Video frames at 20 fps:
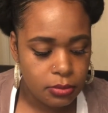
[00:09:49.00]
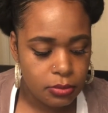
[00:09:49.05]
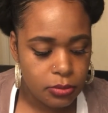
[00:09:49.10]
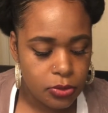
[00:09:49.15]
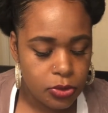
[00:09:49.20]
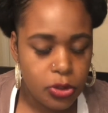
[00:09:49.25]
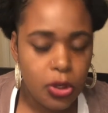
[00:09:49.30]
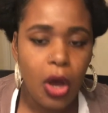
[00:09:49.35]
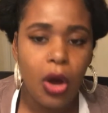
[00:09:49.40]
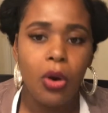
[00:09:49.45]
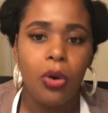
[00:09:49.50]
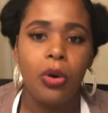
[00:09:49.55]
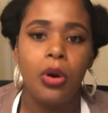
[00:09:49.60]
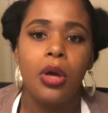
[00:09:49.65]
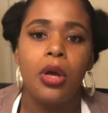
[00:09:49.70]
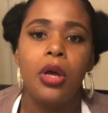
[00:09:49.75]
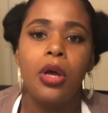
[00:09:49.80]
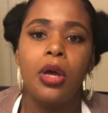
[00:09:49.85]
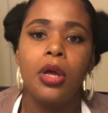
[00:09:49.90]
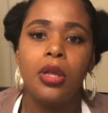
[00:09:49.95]
So
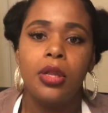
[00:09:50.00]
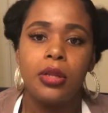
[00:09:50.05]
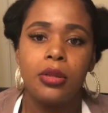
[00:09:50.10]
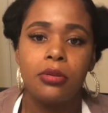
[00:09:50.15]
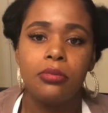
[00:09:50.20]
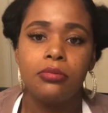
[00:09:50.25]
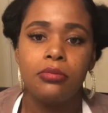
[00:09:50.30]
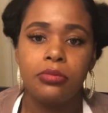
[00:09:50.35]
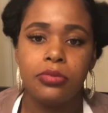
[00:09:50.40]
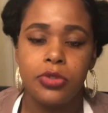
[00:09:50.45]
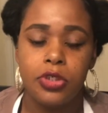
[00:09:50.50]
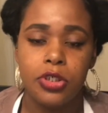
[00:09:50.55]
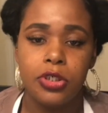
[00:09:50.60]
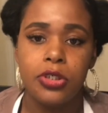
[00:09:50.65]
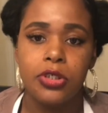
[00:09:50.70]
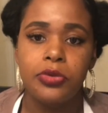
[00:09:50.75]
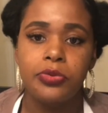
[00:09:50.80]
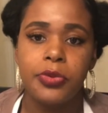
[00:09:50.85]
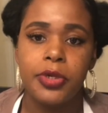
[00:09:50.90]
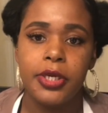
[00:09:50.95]

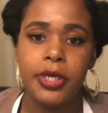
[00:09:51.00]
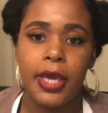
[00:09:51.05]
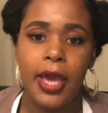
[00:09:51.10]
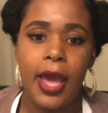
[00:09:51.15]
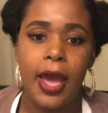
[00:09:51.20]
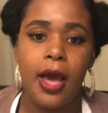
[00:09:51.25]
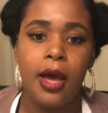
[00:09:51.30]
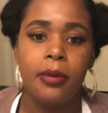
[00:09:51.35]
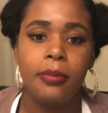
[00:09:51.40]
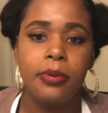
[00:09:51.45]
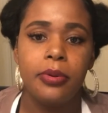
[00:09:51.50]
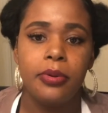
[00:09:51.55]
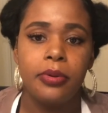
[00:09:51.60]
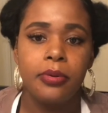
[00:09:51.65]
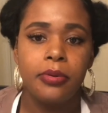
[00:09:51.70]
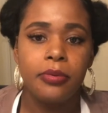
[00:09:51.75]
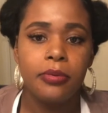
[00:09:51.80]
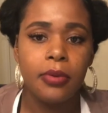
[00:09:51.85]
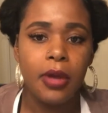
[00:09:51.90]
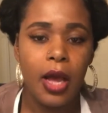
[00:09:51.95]
just to recap,
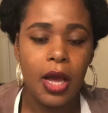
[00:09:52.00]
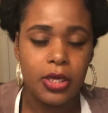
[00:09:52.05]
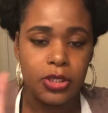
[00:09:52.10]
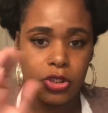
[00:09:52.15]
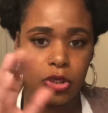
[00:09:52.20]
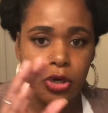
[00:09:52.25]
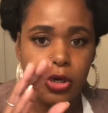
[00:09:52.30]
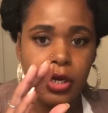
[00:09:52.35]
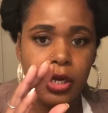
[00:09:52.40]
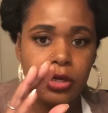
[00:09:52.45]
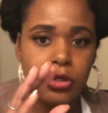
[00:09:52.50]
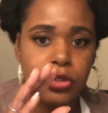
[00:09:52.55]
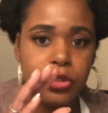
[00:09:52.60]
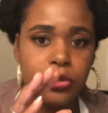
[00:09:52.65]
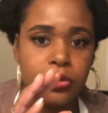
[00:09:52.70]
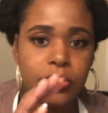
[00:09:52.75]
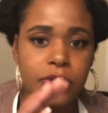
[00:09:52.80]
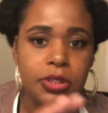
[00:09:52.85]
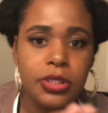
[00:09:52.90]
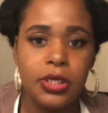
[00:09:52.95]
I started out
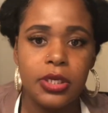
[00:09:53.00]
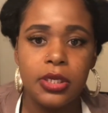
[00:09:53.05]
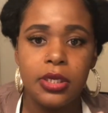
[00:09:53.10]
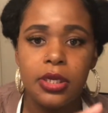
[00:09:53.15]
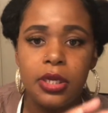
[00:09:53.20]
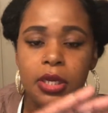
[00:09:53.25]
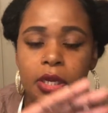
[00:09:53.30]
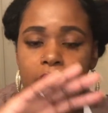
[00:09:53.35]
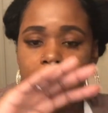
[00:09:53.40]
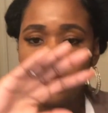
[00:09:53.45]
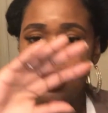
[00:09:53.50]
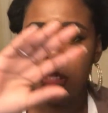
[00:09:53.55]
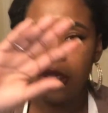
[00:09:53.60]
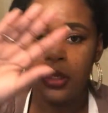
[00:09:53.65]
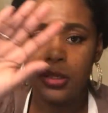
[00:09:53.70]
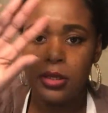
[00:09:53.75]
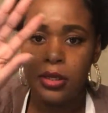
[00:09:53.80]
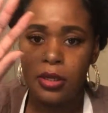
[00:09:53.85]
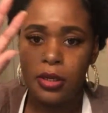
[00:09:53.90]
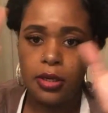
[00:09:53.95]
juicing,
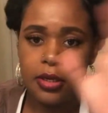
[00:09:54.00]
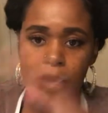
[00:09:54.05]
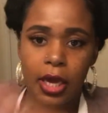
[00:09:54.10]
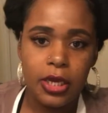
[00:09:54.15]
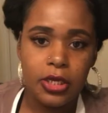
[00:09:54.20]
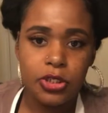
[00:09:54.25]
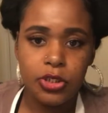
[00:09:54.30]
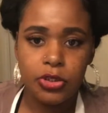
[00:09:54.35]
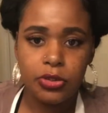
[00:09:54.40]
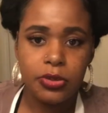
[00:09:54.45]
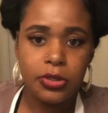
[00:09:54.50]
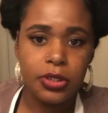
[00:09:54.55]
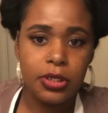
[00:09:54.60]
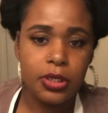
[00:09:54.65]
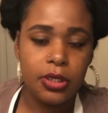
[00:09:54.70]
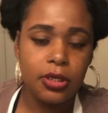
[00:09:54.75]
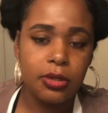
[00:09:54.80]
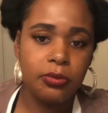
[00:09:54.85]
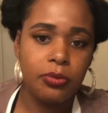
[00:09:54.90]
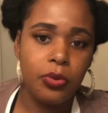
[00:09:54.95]
not
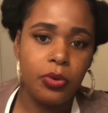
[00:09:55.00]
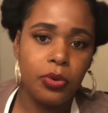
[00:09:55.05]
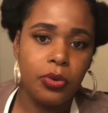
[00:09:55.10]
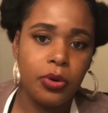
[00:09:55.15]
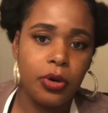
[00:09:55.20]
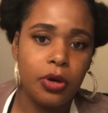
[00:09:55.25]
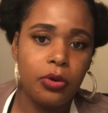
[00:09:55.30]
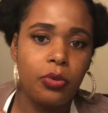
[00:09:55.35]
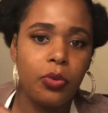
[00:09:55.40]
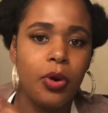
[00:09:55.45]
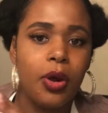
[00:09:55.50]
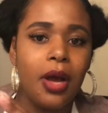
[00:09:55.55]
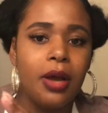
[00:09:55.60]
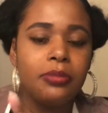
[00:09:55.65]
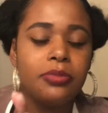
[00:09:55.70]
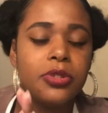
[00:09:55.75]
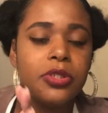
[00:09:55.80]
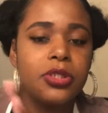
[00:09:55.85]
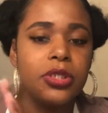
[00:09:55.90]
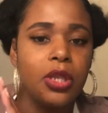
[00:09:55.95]
juicing anymore. Well,
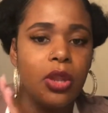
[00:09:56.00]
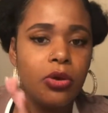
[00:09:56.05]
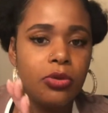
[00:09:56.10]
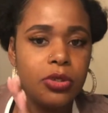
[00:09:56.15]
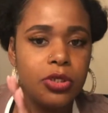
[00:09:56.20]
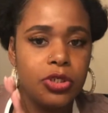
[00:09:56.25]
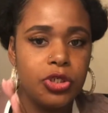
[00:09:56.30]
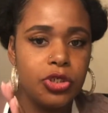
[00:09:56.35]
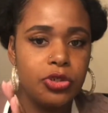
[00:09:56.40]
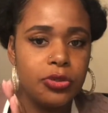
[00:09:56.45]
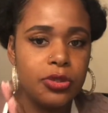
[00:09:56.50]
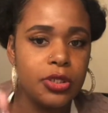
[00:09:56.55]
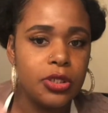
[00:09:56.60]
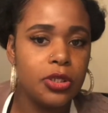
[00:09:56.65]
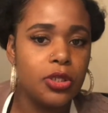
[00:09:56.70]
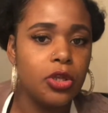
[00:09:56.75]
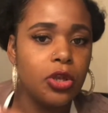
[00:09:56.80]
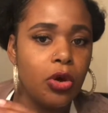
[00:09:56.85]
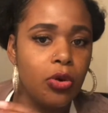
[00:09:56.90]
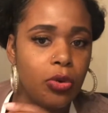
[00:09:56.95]
I'm slowly
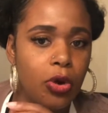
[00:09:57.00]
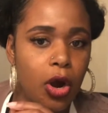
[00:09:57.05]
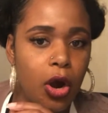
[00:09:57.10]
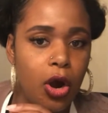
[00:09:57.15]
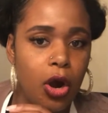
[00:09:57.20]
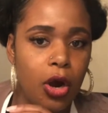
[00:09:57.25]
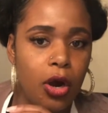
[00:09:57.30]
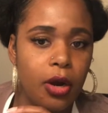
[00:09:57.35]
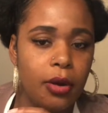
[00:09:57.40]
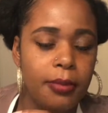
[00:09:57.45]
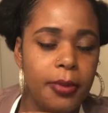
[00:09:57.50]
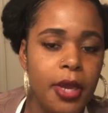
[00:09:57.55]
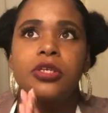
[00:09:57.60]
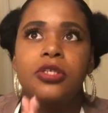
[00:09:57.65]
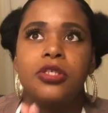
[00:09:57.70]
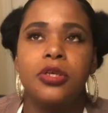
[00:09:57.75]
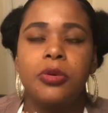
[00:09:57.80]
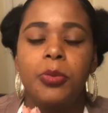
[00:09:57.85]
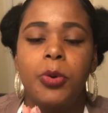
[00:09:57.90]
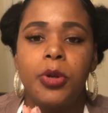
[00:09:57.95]
juicing low carb.
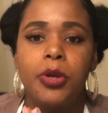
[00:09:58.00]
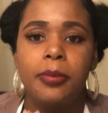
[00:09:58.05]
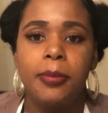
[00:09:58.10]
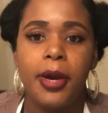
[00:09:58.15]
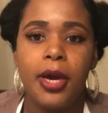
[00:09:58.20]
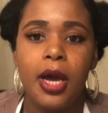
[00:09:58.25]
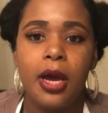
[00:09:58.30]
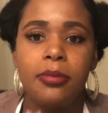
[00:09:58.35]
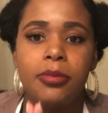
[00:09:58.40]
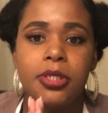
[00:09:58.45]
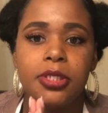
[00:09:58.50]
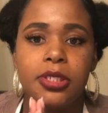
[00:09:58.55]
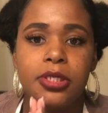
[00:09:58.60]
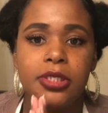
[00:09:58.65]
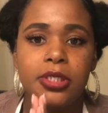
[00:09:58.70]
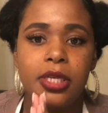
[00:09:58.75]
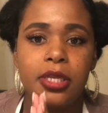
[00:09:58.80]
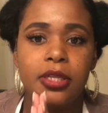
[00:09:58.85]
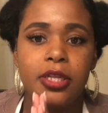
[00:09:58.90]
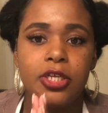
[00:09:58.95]
Someone in my comments has
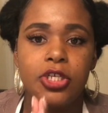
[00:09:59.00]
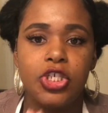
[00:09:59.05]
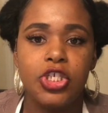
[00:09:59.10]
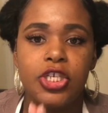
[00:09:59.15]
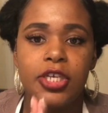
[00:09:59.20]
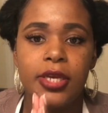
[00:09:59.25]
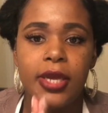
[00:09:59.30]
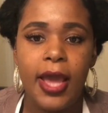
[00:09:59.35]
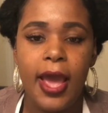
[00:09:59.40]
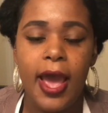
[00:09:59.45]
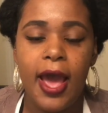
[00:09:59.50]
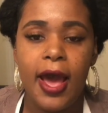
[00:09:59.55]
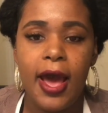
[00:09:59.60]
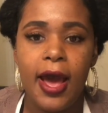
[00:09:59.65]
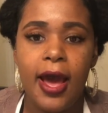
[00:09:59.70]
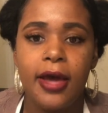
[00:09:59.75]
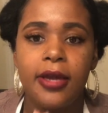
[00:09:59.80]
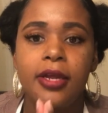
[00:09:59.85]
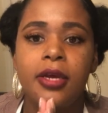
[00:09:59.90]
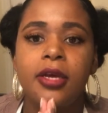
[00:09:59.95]
said that she
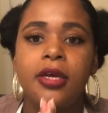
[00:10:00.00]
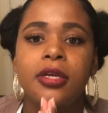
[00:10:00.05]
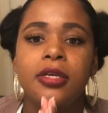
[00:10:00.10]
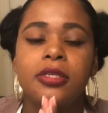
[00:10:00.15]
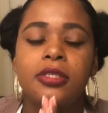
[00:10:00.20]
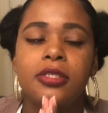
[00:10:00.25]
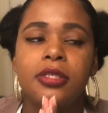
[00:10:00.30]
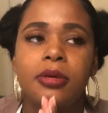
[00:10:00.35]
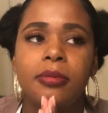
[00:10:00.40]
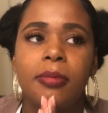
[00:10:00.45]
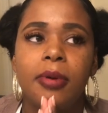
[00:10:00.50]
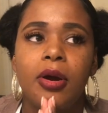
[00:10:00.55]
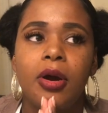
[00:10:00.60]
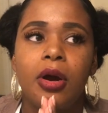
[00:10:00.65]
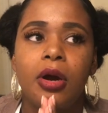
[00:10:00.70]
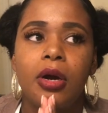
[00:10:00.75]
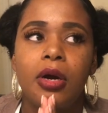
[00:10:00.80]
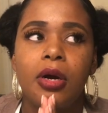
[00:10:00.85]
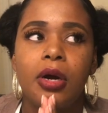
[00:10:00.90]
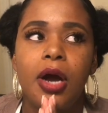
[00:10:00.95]
had some
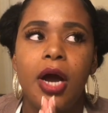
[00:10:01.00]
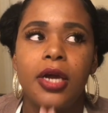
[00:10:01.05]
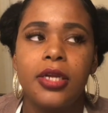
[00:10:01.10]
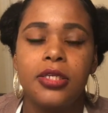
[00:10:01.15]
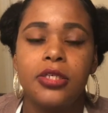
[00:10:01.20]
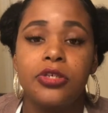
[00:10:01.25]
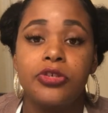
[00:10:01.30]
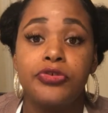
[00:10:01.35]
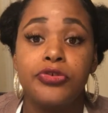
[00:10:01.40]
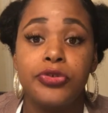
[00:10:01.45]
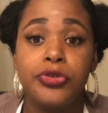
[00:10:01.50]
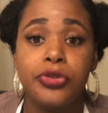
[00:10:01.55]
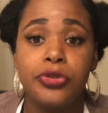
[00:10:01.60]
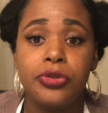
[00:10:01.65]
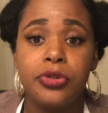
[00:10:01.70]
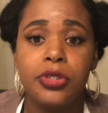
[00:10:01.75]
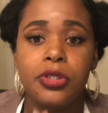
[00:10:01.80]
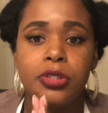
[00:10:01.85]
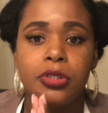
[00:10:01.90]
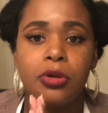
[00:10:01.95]
ideas for
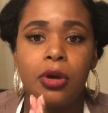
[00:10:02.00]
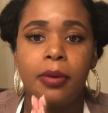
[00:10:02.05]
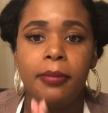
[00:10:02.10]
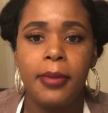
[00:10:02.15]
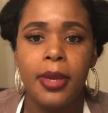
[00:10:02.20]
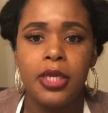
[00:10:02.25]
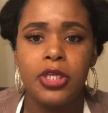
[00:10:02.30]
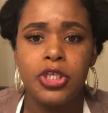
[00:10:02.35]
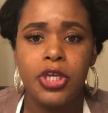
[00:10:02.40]
juicing, so I may